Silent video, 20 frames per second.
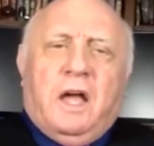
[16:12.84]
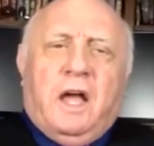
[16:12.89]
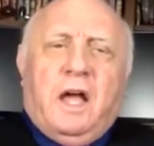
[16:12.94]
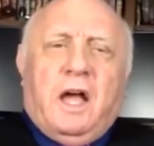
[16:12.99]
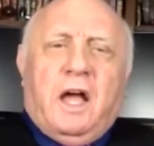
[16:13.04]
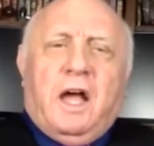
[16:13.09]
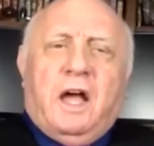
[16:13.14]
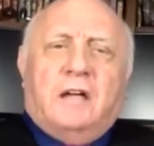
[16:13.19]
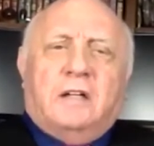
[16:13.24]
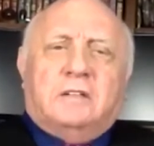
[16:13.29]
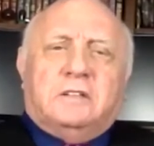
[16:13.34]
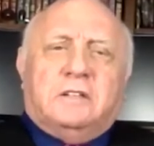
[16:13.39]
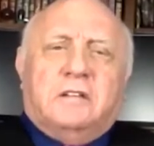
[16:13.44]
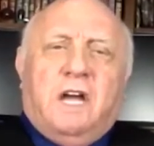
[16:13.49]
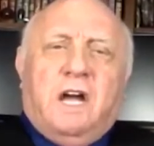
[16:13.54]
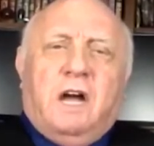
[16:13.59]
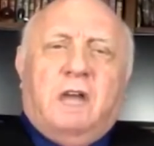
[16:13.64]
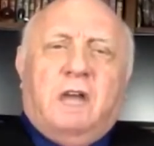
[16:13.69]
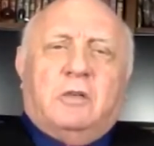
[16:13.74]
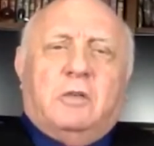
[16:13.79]
And
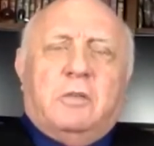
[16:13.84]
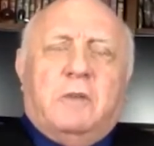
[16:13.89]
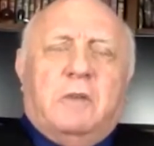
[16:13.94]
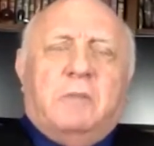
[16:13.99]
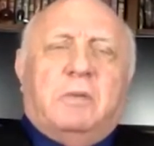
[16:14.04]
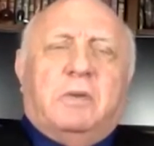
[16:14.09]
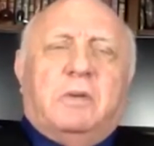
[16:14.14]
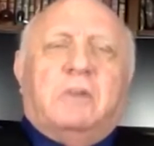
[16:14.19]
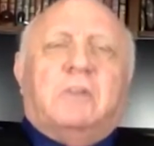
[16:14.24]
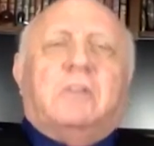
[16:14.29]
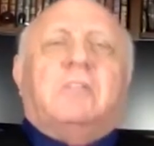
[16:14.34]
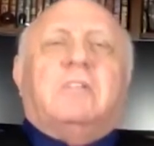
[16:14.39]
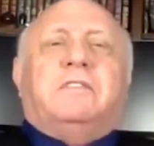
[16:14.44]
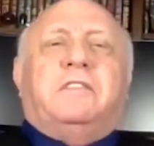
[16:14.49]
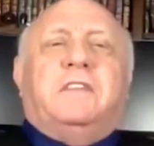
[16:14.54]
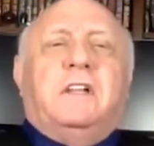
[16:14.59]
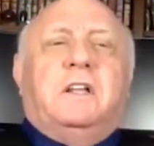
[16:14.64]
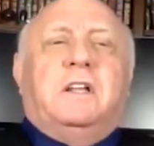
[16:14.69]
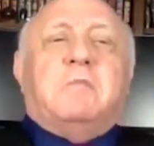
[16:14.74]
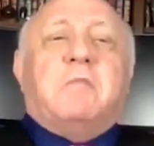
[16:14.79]
I remember
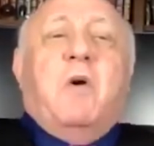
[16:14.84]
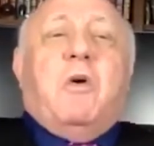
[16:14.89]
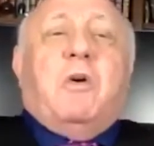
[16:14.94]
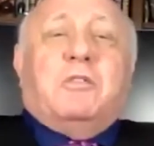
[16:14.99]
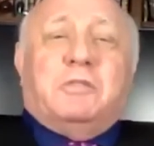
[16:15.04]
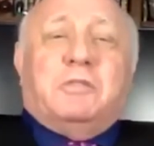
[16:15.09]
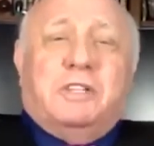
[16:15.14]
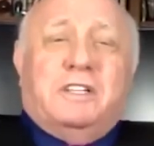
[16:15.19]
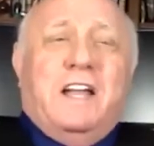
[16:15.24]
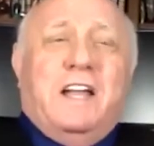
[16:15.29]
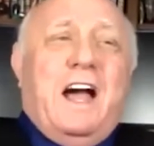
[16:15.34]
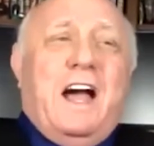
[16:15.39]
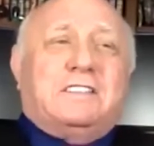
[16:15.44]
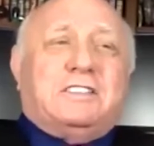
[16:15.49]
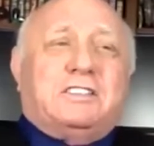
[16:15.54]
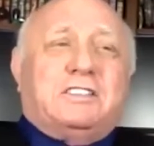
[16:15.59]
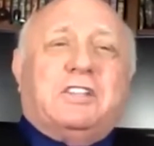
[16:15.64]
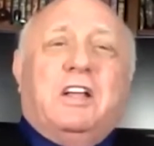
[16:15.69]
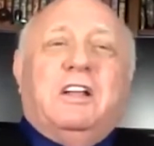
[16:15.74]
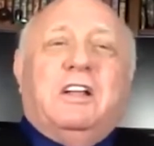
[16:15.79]
feeling more
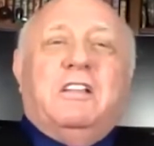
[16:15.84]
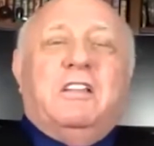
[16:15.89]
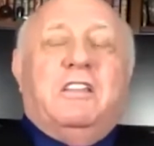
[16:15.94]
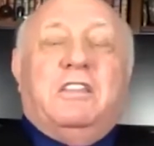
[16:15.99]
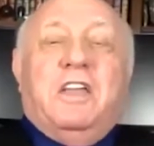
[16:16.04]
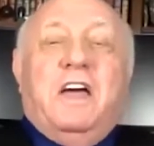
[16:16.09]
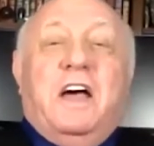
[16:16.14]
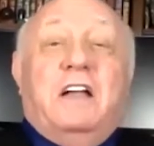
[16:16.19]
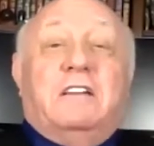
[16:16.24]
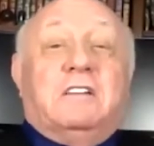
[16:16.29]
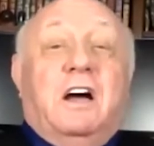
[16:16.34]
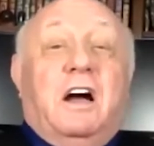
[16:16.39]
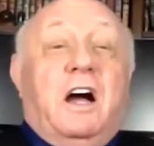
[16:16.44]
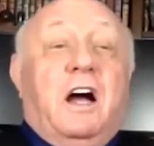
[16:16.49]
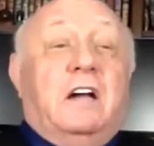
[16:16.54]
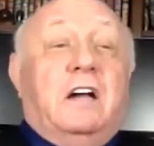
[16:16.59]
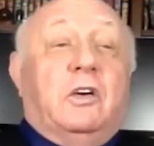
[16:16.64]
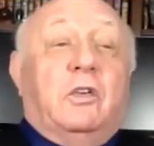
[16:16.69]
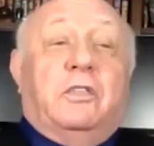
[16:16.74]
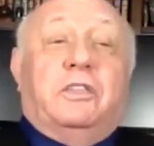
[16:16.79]
relaxed than
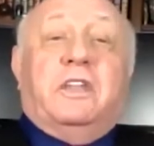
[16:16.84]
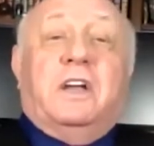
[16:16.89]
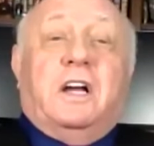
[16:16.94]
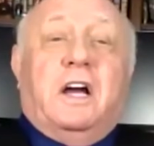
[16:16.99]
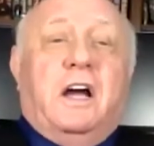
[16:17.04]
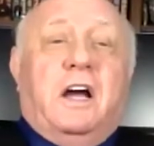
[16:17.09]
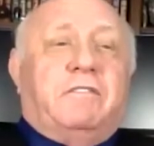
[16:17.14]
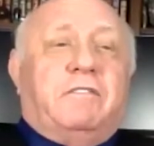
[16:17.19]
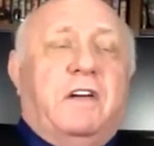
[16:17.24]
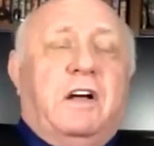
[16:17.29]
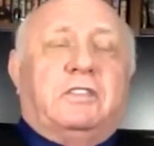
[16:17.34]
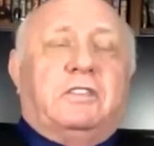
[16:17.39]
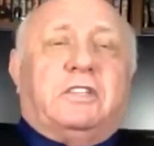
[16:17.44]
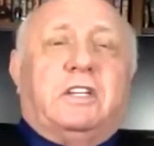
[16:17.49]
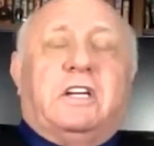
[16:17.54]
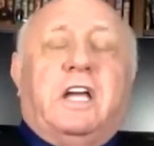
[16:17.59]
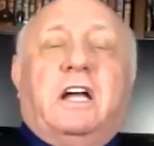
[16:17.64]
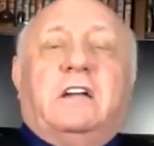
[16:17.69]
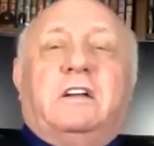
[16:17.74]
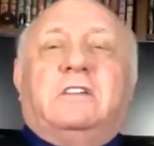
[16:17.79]
I don't think I felt
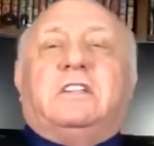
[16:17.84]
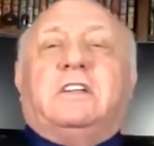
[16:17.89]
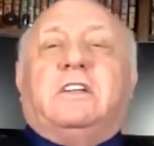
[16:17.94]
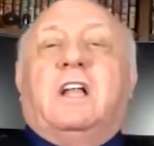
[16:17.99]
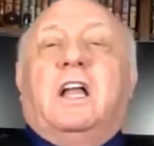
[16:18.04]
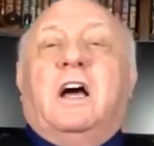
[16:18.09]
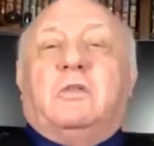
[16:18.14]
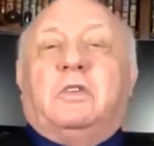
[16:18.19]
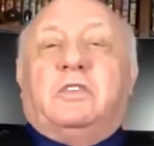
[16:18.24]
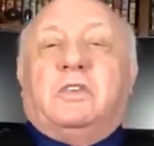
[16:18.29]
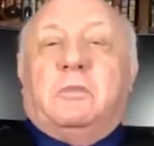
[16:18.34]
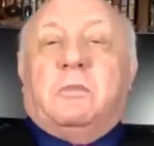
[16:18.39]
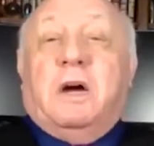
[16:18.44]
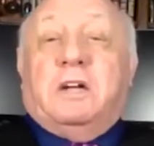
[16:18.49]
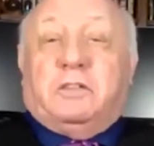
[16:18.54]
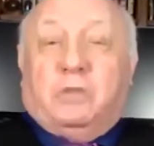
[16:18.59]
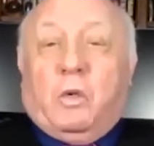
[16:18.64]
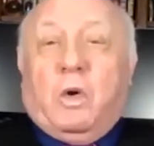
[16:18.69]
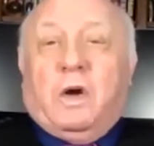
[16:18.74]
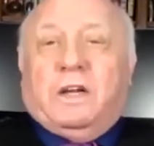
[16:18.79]
again until I was in
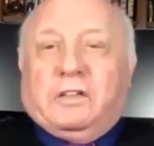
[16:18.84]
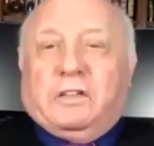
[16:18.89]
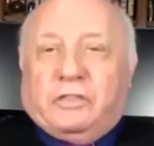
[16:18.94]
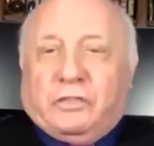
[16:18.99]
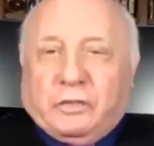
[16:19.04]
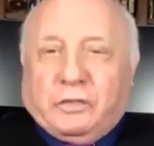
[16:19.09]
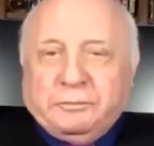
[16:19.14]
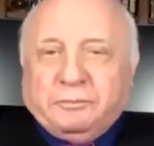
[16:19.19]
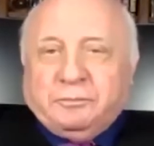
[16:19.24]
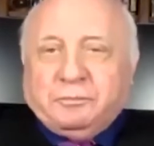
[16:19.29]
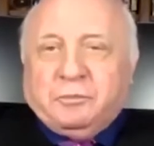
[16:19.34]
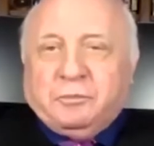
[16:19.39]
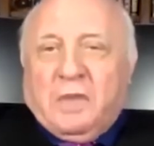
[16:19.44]
my 20s.